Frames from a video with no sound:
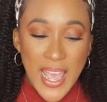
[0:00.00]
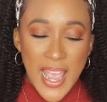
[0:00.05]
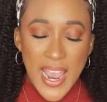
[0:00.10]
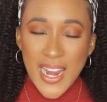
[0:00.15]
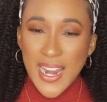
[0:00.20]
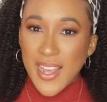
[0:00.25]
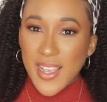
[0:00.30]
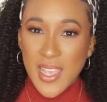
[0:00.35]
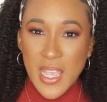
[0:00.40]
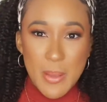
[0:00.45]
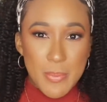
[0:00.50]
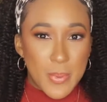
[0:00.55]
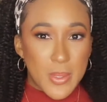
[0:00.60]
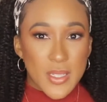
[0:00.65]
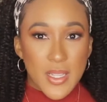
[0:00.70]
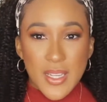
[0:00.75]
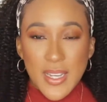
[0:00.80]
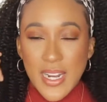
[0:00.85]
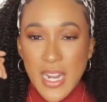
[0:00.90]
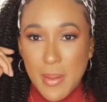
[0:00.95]
And I keep on
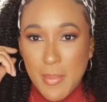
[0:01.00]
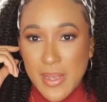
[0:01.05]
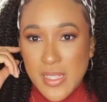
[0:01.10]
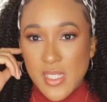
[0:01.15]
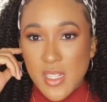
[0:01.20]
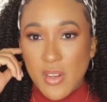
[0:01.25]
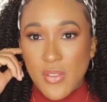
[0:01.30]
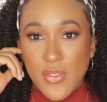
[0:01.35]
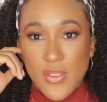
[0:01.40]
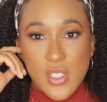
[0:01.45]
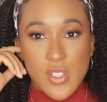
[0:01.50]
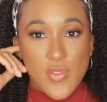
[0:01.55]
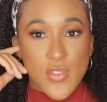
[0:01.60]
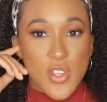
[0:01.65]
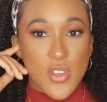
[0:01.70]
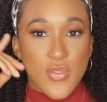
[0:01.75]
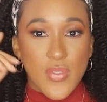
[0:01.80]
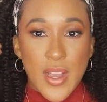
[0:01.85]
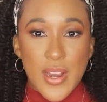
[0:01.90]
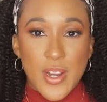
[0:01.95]
looking at myself in this
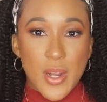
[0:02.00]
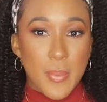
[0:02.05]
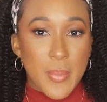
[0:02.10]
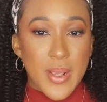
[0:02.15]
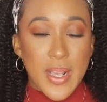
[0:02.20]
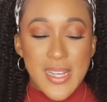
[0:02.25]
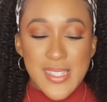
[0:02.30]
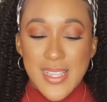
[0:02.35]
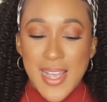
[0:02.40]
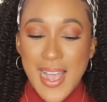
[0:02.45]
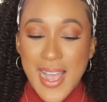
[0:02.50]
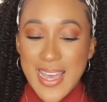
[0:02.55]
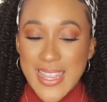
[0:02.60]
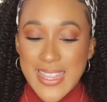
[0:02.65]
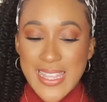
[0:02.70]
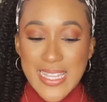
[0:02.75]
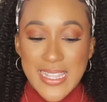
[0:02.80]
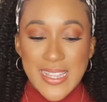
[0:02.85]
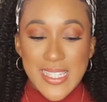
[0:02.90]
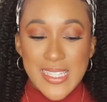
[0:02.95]
viewfinder because I
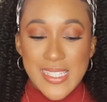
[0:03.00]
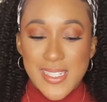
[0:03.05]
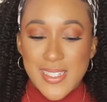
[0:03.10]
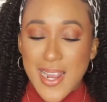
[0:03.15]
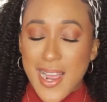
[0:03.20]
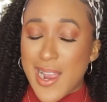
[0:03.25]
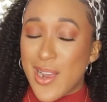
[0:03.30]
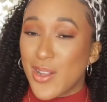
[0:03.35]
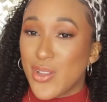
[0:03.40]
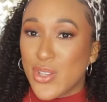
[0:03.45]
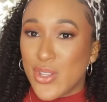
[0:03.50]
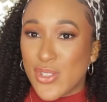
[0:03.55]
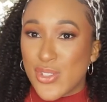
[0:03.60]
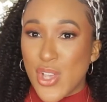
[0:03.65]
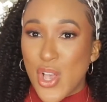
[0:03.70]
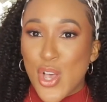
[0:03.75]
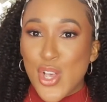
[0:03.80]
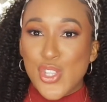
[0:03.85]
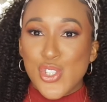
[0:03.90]
think this style looks